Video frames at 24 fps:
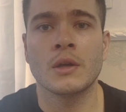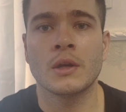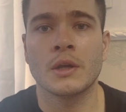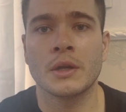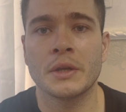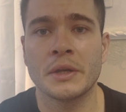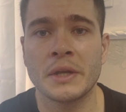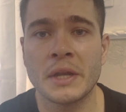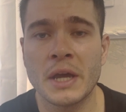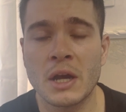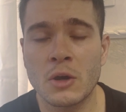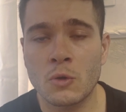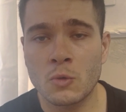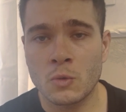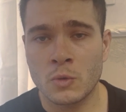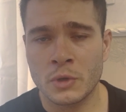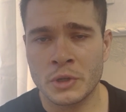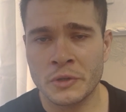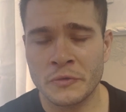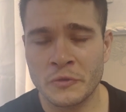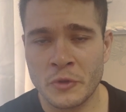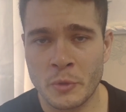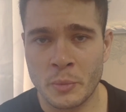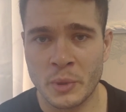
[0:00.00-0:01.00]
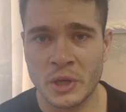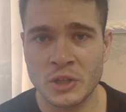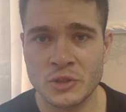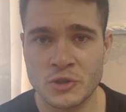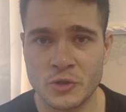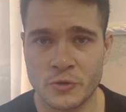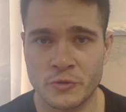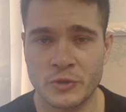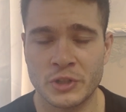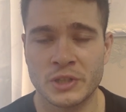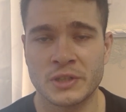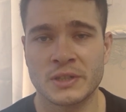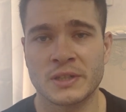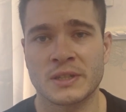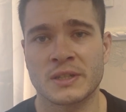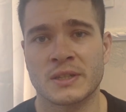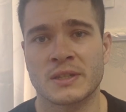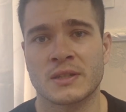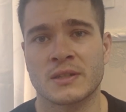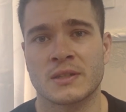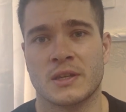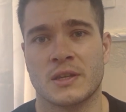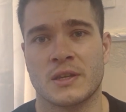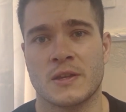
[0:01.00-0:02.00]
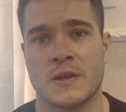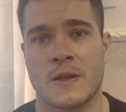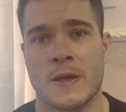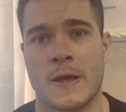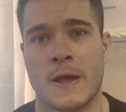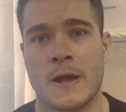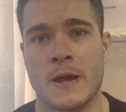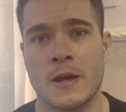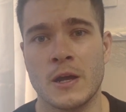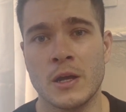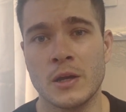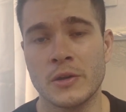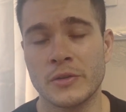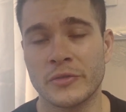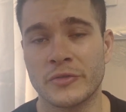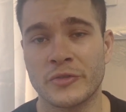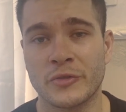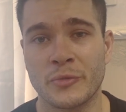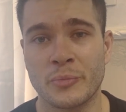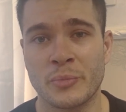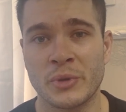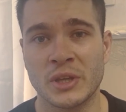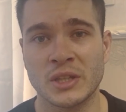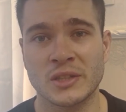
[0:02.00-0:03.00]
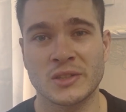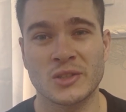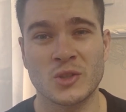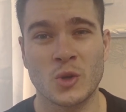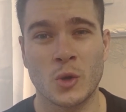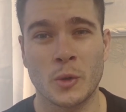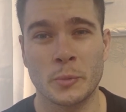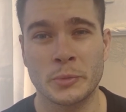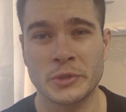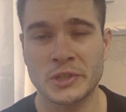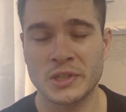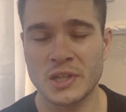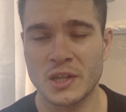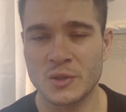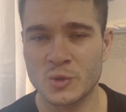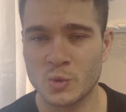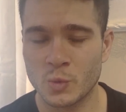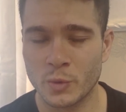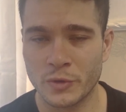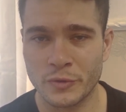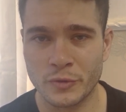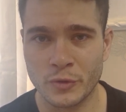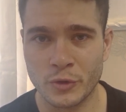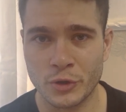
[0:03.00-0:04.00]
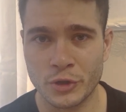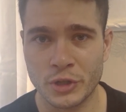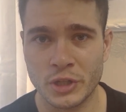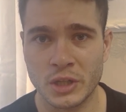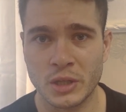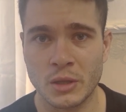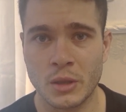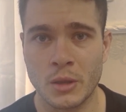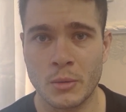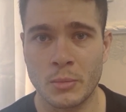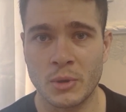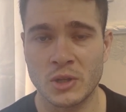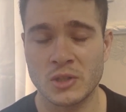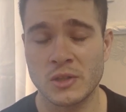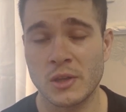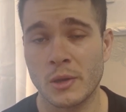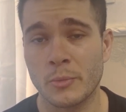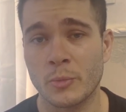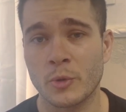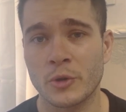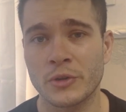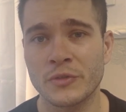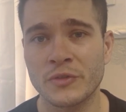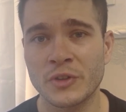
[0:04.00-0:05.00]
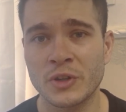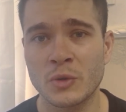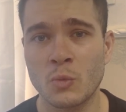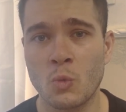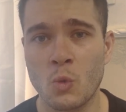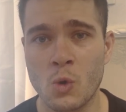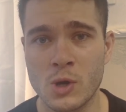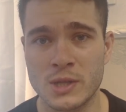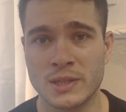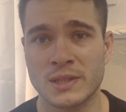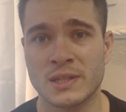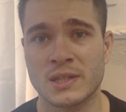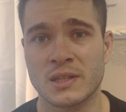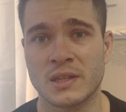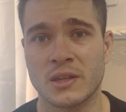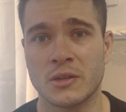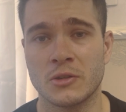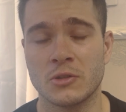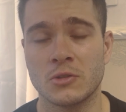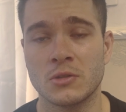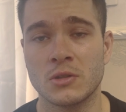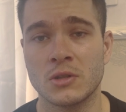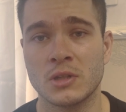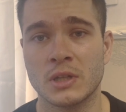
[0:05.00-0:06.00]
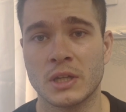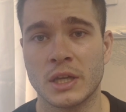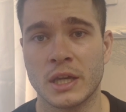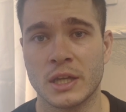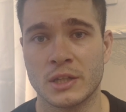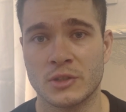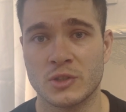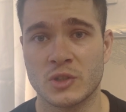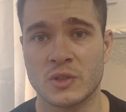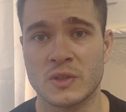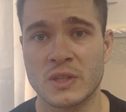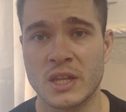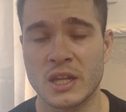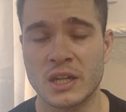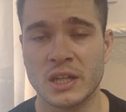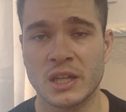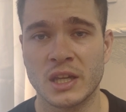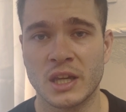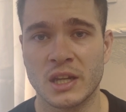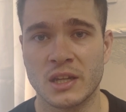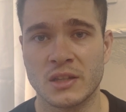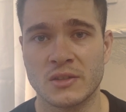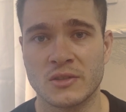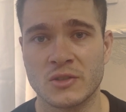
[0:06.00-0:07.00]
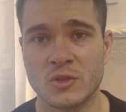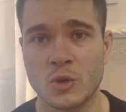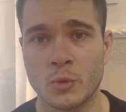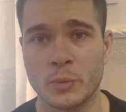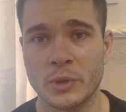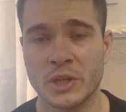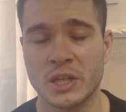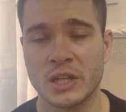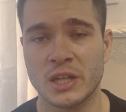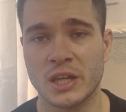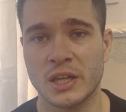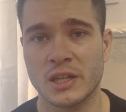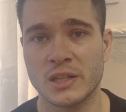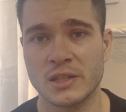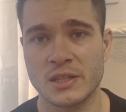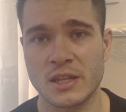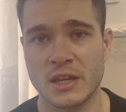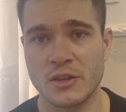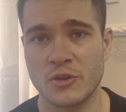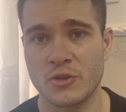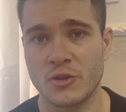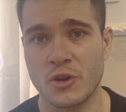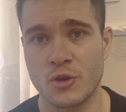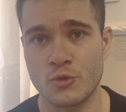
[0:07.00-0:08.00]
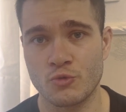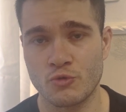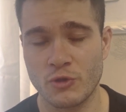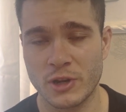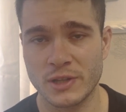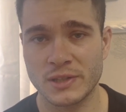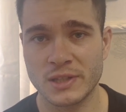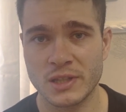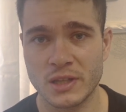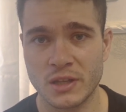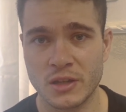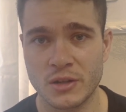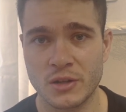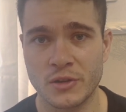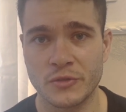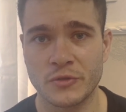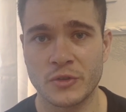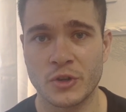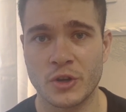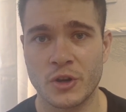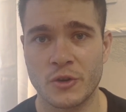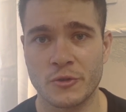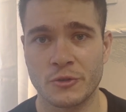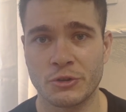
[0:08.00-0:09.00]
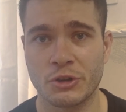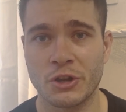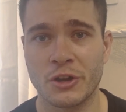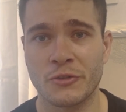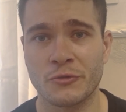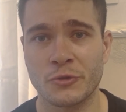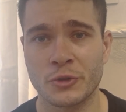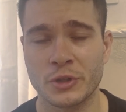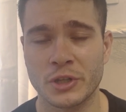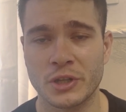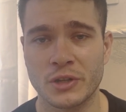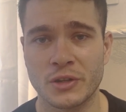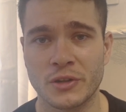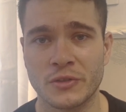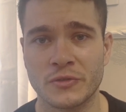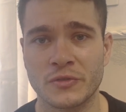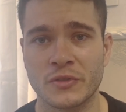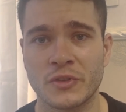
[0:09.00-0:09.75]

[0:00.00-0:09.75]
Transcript: Now, one of the major risks of being so obsessed with learning the muscle up, or even one skill and just dedicating so many days that you're not resting enough, you're not recovering enough,